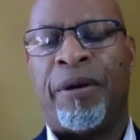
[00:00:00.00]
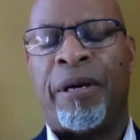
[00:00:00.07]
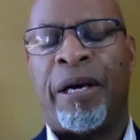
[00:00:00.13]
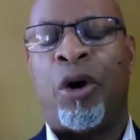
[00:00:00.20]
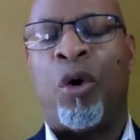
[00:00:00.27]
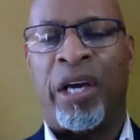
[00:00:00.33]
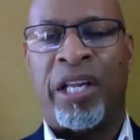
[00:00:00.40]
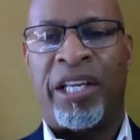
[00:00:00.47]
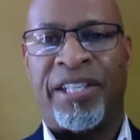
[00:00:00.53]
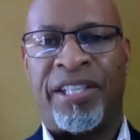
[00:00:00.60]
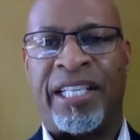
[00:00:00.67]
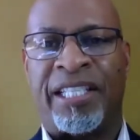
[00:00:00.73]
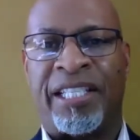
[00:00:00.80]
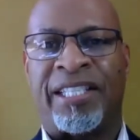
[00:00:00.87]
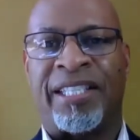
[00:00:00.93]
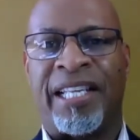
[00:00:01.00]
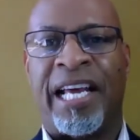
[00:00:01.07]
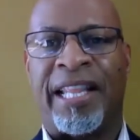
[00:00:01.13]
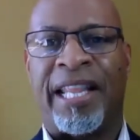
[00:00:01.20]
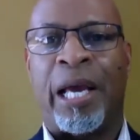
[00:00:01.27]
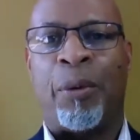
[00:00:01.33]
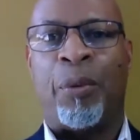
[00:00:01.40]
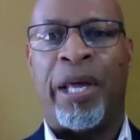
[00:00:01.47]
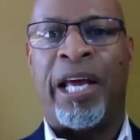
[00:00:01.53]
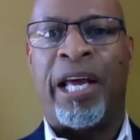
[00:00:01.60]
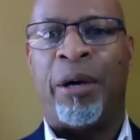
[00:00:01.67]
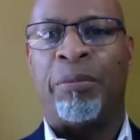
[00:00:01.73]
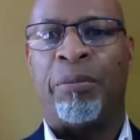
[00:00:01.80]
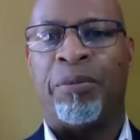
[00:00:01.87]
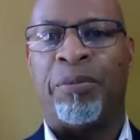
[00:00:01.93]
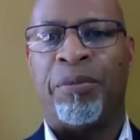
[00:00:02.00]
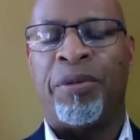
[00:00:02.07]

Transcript: organizations like that would help,